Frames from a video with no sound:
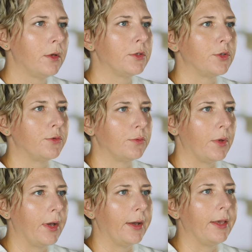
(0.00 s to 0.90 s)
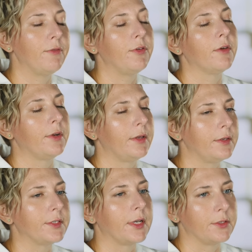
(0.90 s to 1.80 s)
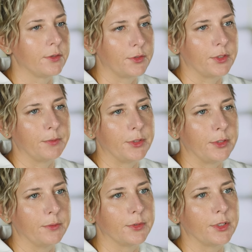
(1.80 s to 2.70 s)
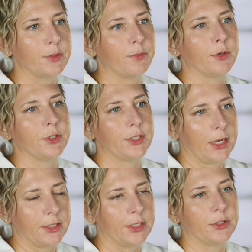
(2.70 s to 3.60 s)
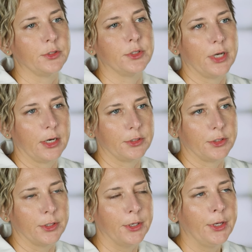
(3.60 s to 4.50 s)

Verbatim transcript: So uh, if you have any of these signs or symptoms, it's important to contact your doctor,